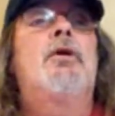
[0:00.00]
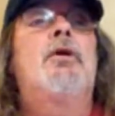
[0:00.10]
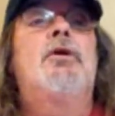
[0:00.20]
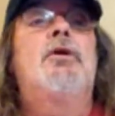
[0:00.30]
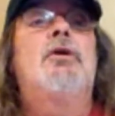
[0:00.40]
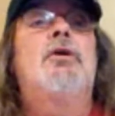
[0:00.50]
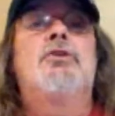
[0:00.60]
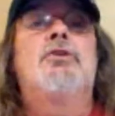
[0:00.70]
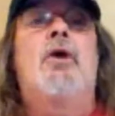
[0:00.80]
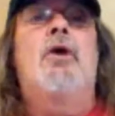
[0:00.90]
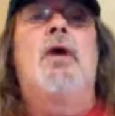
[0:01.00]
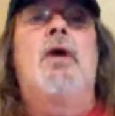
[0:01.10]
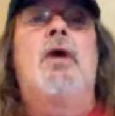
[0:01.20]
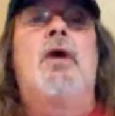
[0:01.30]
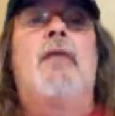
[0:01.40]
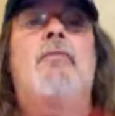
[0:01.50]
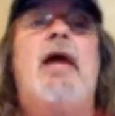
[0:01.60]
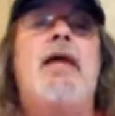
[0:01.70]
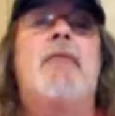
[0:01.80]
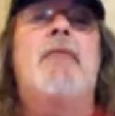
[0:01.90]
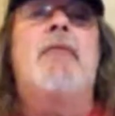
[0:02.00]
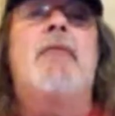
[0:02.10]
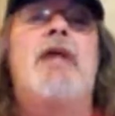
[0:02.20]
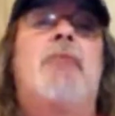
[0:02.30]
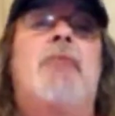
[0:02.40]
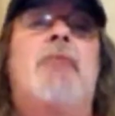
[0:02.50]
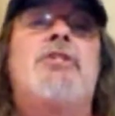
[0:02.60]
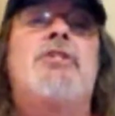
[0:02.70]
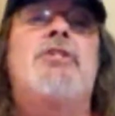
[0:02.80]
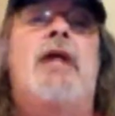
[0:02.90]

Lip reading: So, hey, Amazing Maisie, how you doing